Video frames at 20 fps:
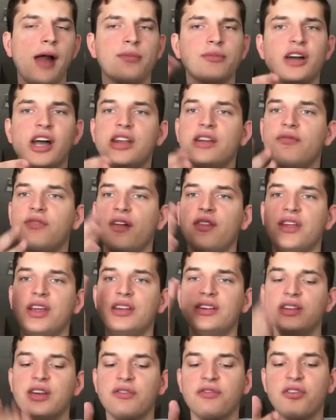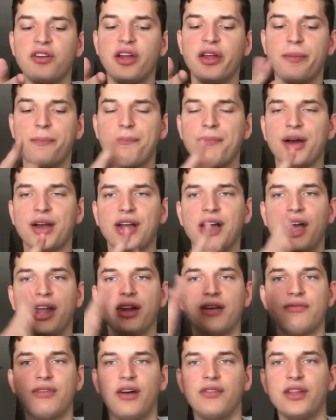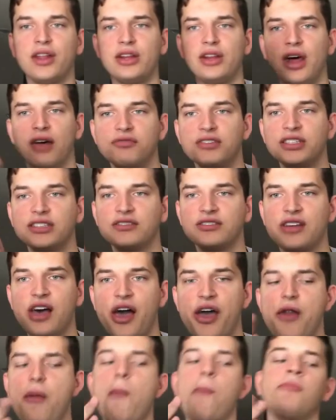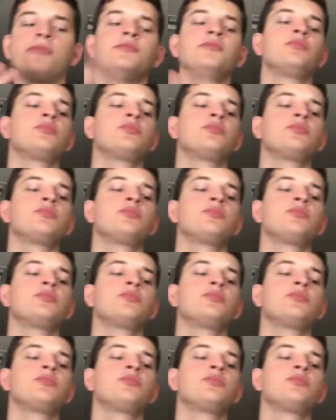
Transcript: I'm kind of on the indifferent, but kind of on the loving side.